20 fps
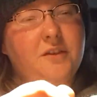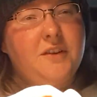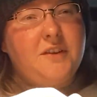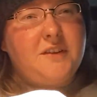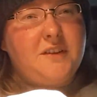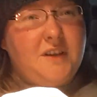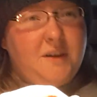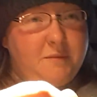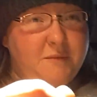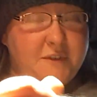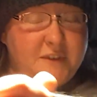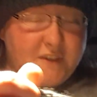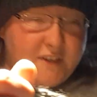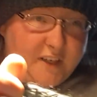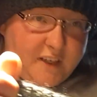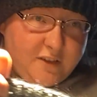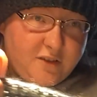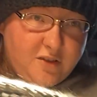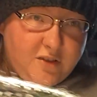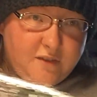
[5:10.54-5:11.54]
the same
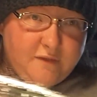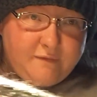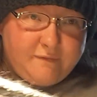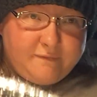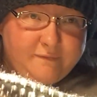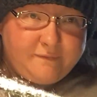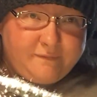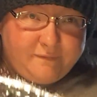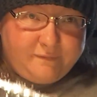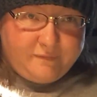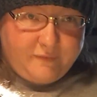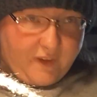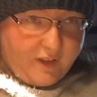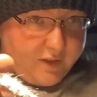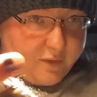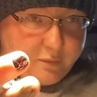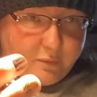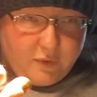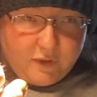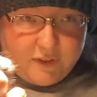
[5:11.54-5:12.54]
stitch.
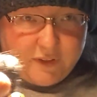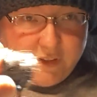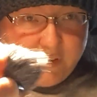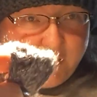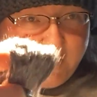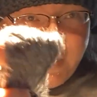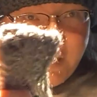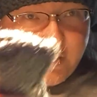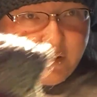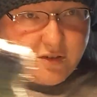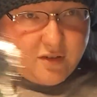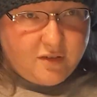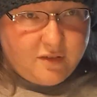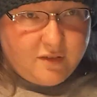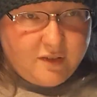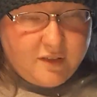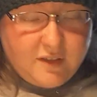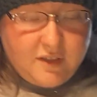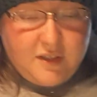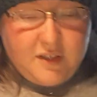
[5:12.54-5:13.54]
It's one stitch.
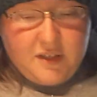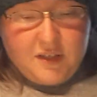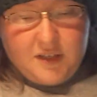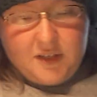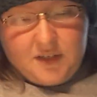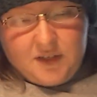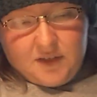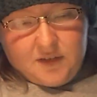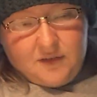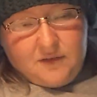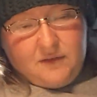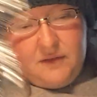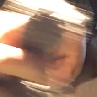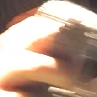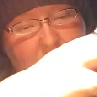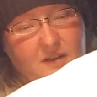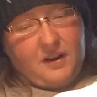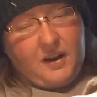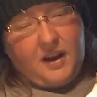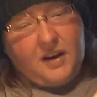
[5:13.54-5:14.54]

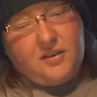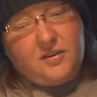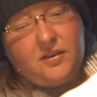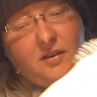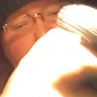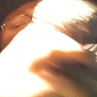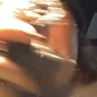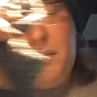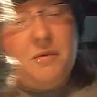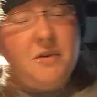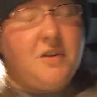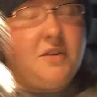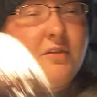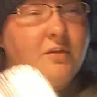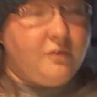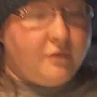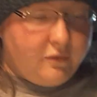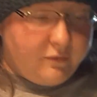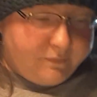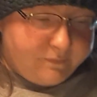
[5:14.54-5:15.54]
Actually, maybe
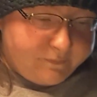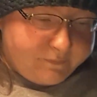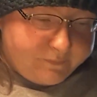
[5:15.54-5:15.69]
two.